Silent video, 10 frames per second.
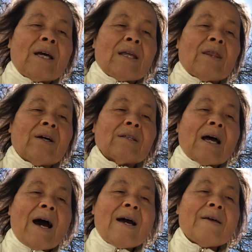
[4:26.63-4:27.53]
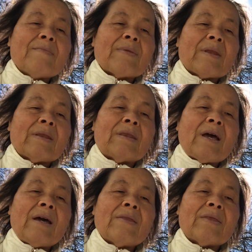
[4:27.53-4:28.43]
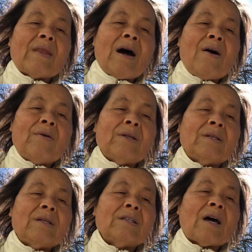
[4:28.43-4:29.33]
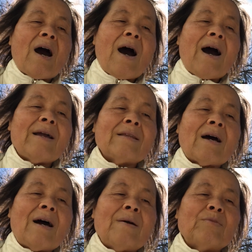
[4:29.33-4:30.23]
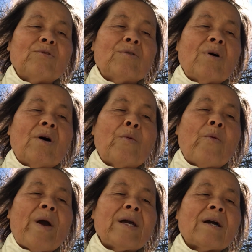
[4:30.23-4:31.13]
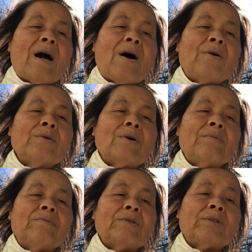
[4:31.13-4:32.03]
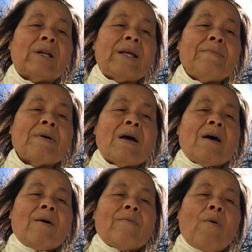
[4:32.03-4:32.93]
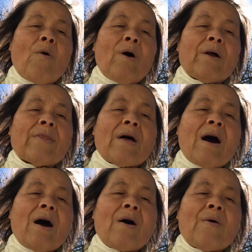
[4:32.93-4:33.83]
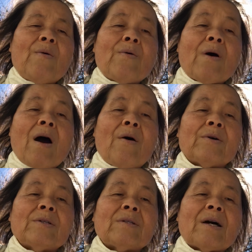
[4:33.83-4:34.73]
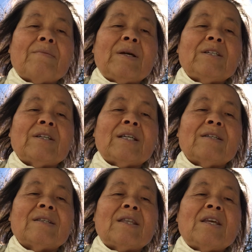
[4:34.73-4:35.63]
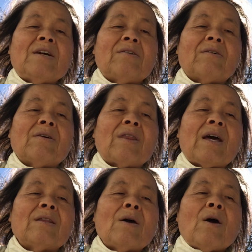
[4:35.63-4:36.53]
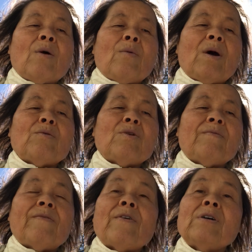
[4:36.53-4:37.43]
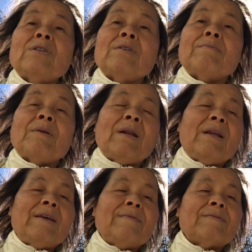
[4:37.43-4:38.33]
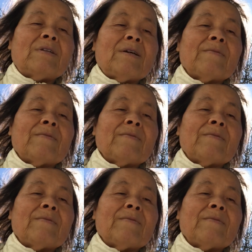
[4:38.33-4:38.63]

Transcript: the time that now it is high time to awake out of sleep, for now our salvation is nearer than when we first believed.